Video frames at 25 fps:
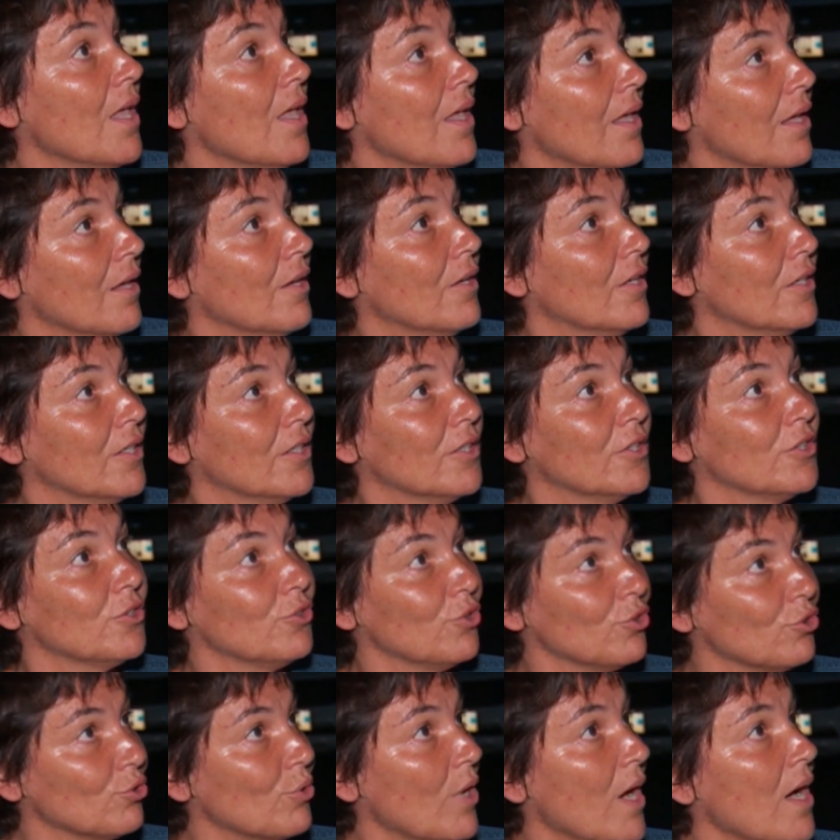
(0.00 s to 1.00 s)
There will be a
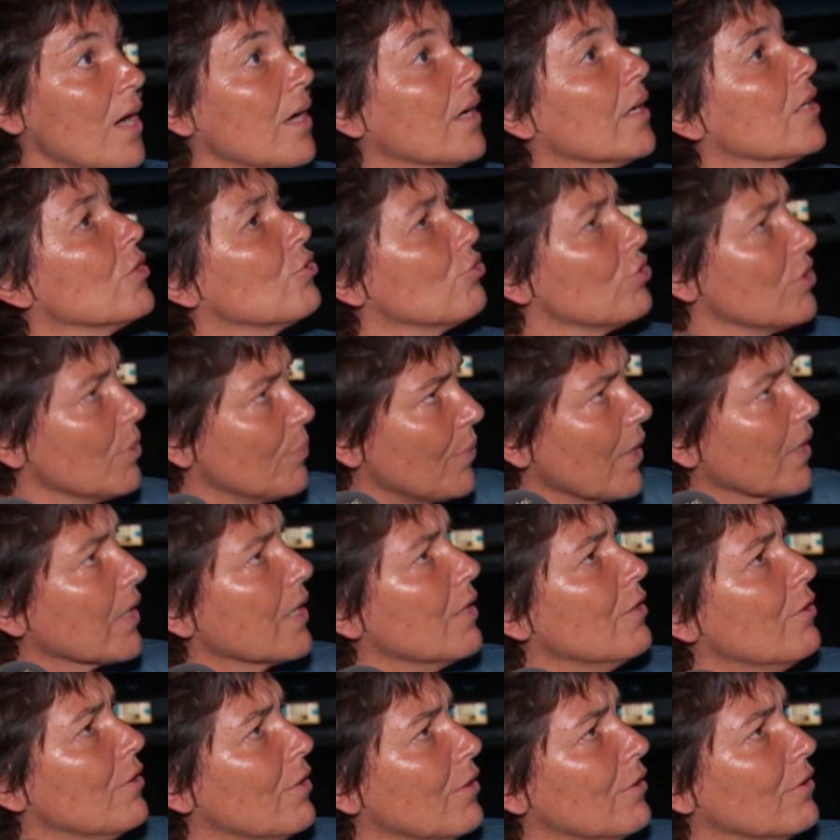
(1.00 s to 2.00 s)
curfew tonight.
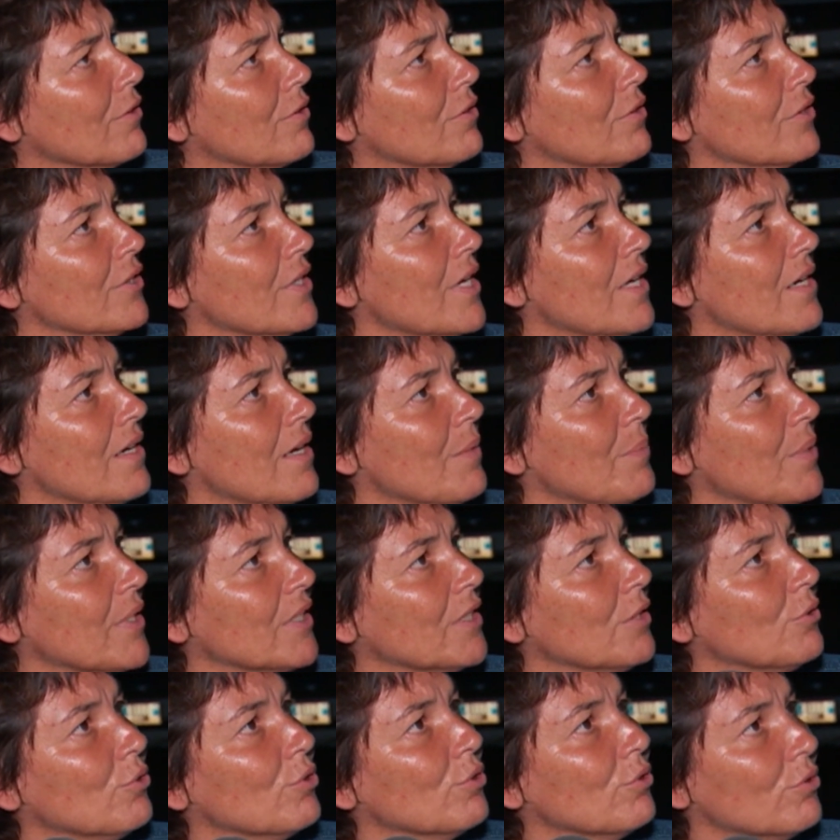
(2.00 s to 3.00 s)
I don't know what
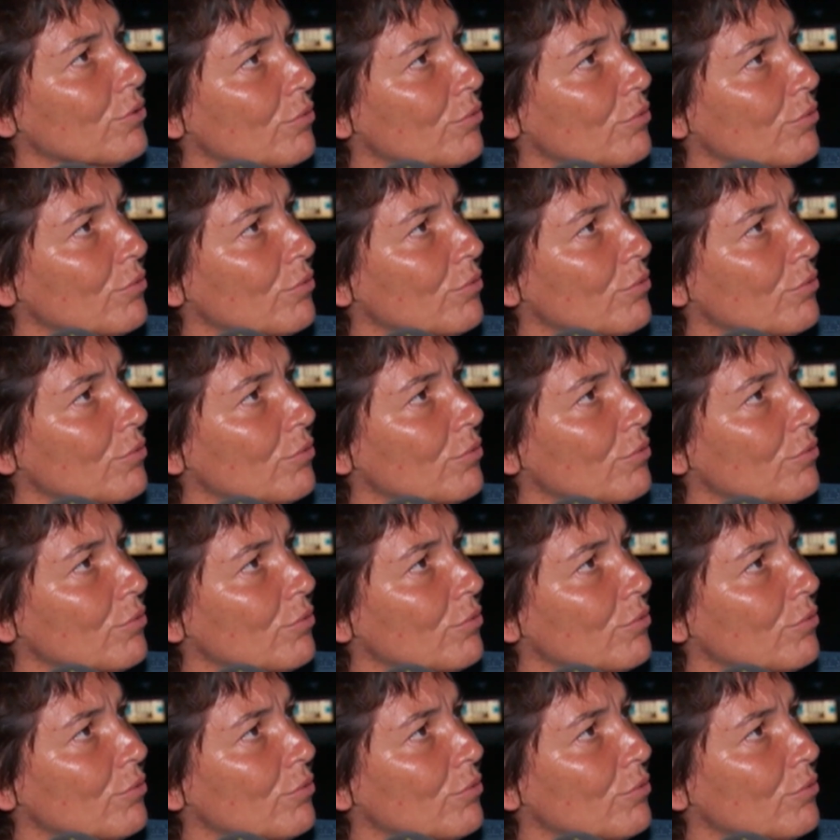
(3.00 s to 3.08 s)
hour,